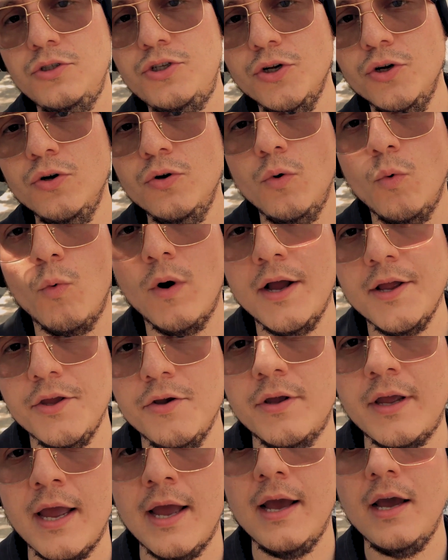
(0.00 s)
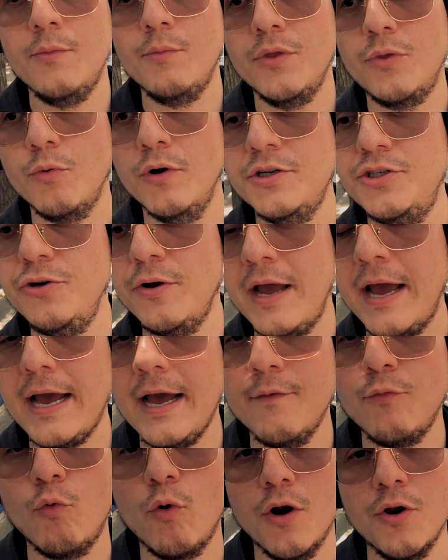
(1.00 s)
do what you can with what you
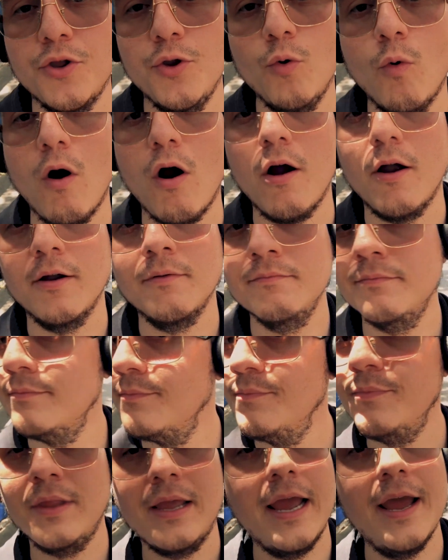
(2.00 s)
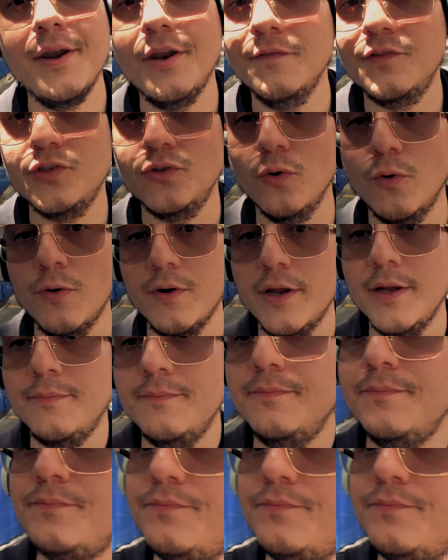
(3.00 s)
have where you are. End of story.